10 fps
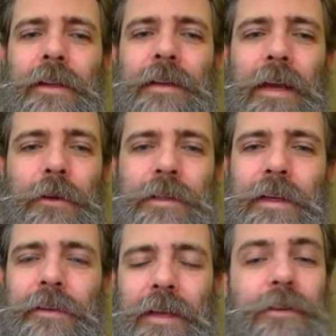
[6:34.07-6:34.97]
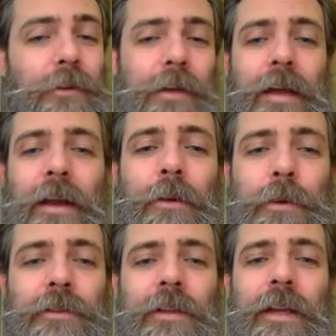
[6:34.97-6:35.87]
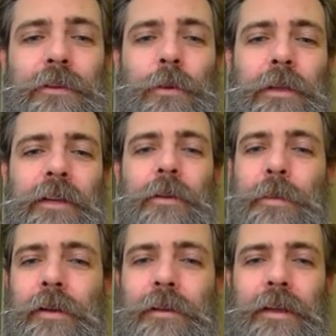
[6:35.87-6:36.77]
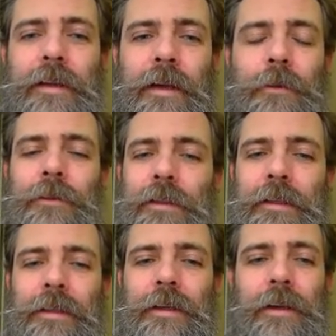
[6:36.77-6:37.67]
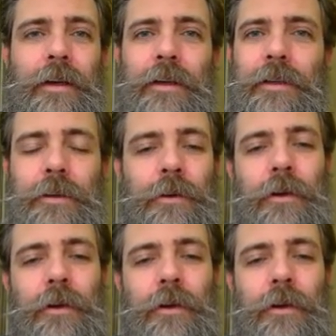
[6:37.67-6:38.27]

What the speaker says: nowadays. I will say I do like the button layout here